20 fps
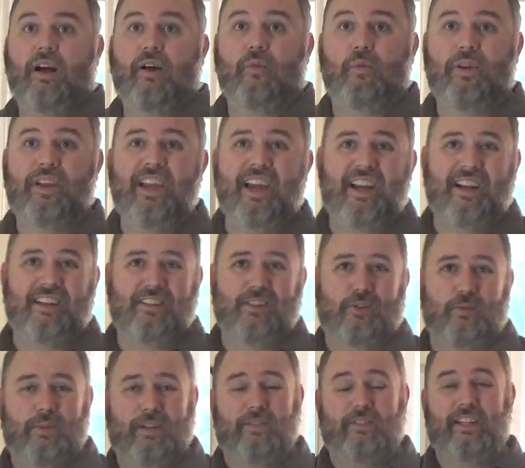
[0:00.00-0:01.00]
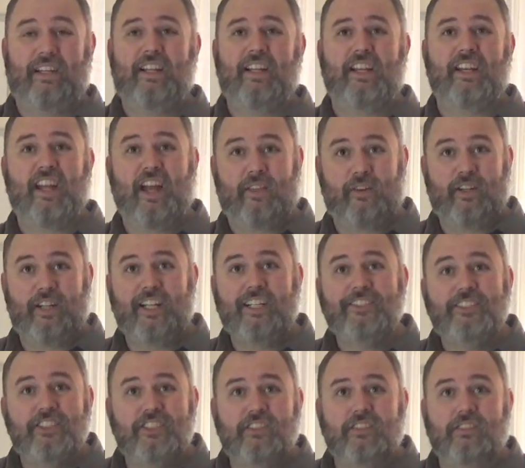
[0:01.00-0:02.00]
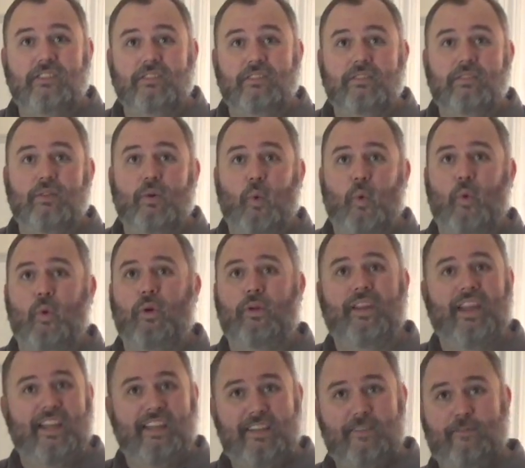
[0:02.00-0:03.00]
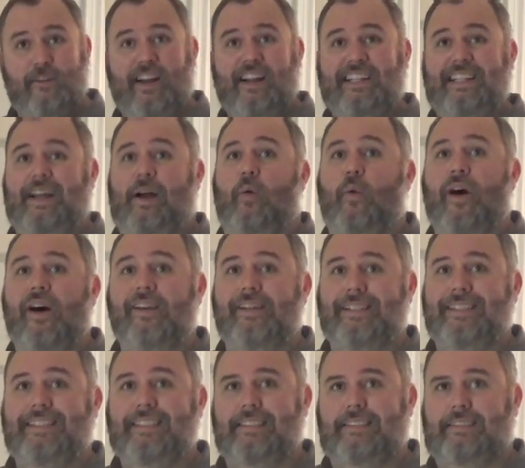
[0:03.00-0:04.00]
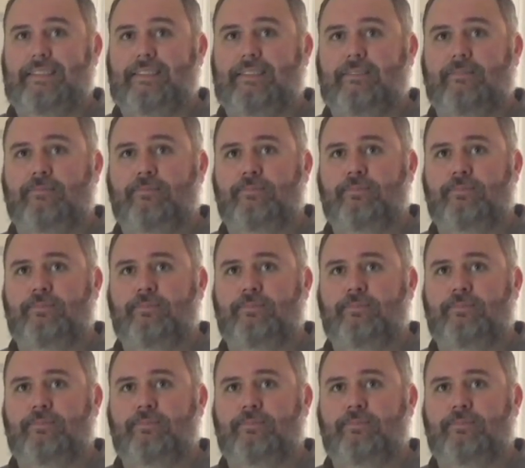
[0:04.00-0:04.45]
we got a little bit of another issue. Can you find out what it is?